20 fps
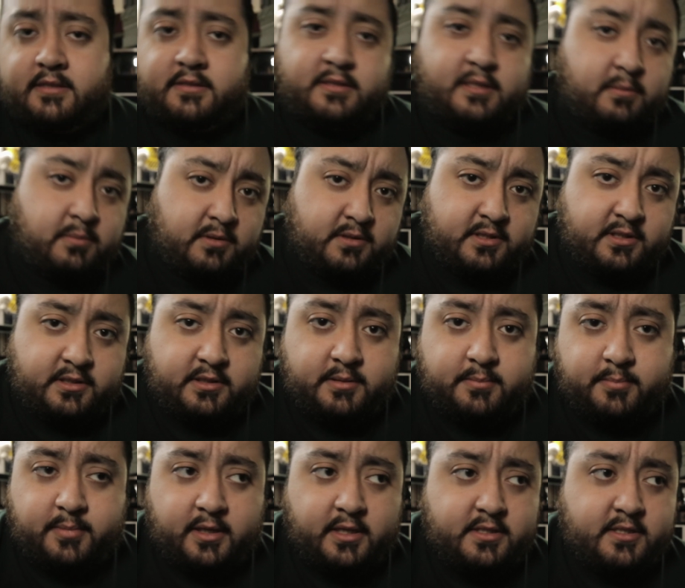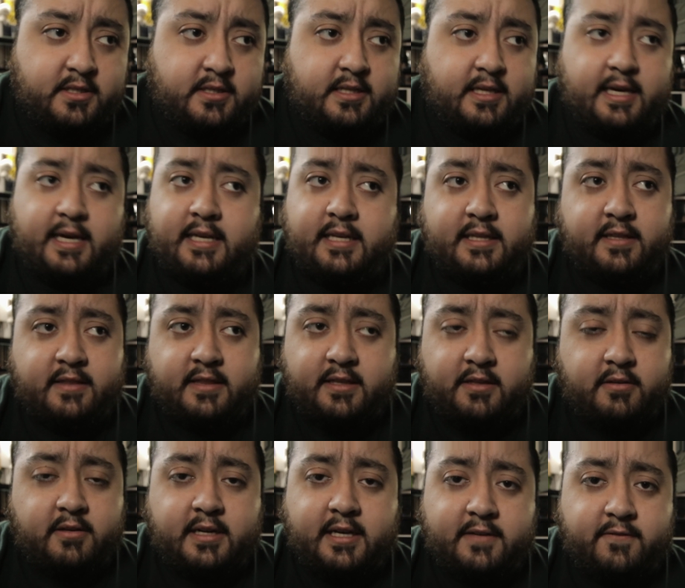See what's in your budget. Anything
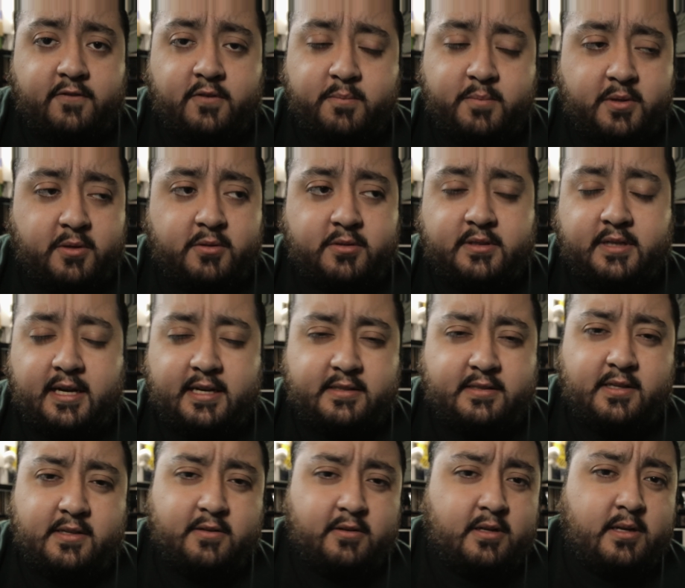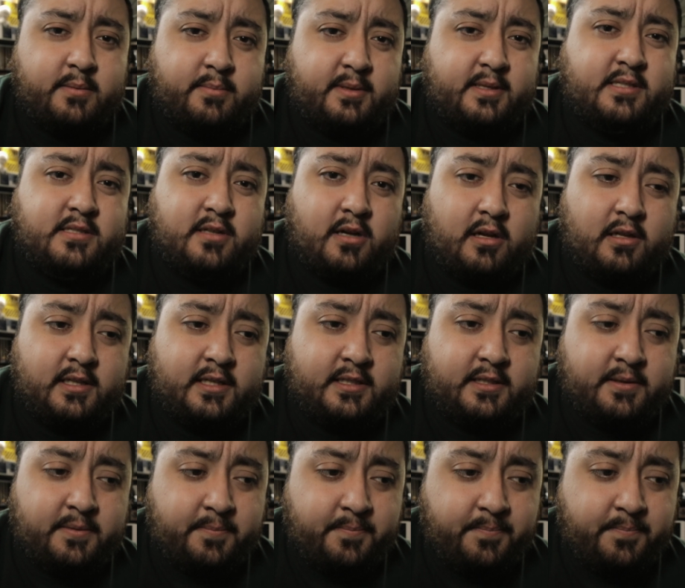you get from those guys is gonna be solid.